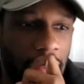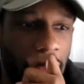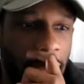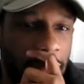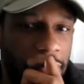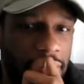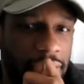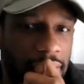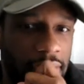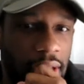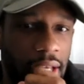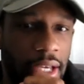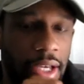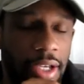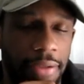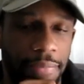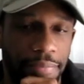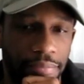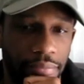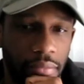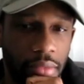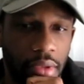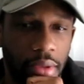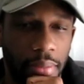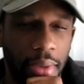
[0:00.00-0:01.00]
would say
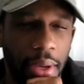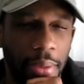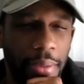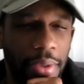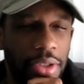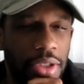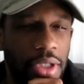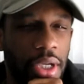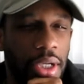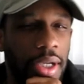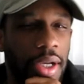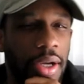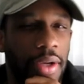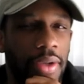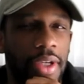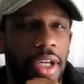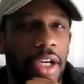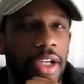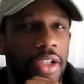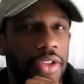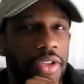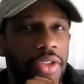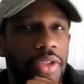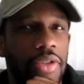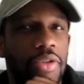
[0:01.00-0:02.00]
maybe check out
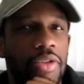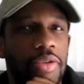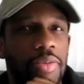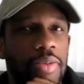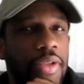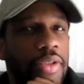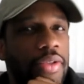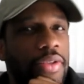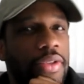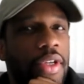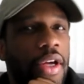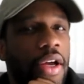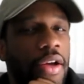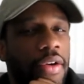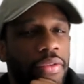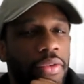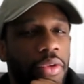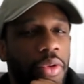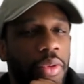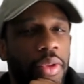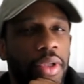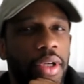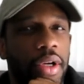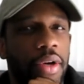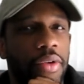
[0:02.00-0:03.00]
like Stu Smith stuff
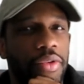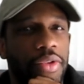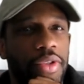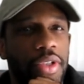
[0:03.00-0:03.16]
or whatever,